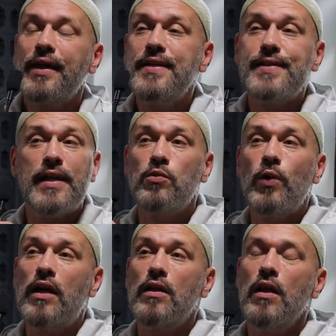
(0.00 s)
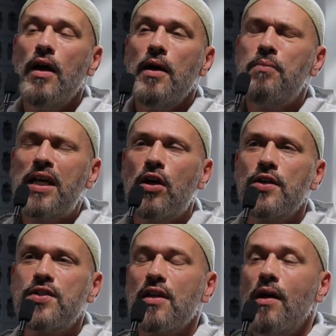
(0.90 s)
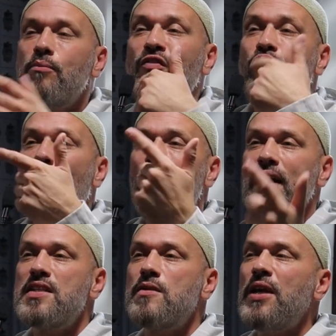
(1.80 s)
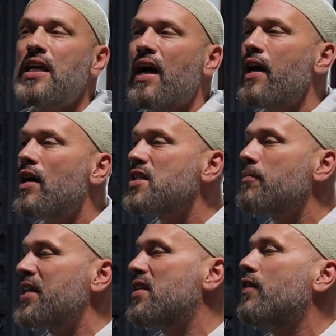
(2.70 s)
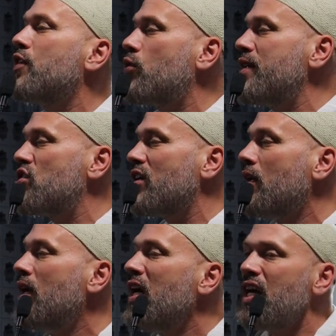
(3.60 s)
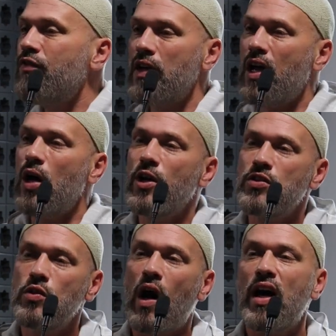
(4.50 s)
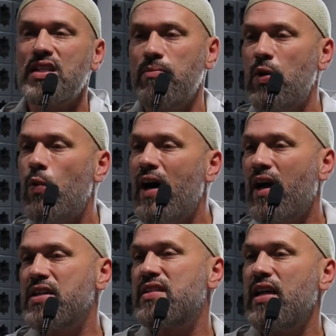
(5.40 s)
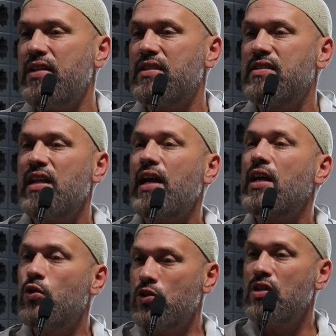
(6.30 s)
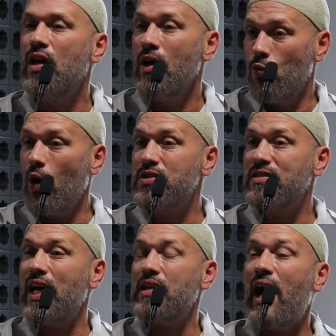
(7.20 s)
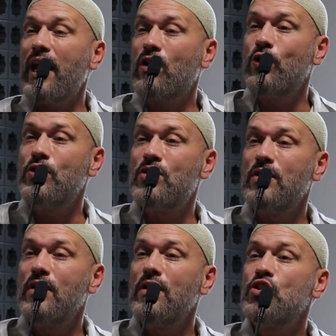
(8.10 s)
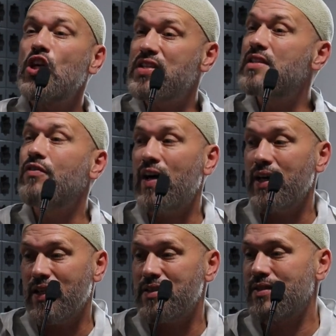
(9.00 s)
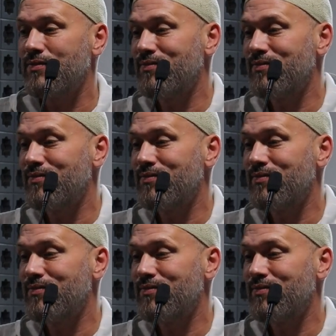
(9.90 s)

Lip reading: He said, well, because before I speak, I ask myself the question, if Allah were to ask me why I said it, that I could justify it.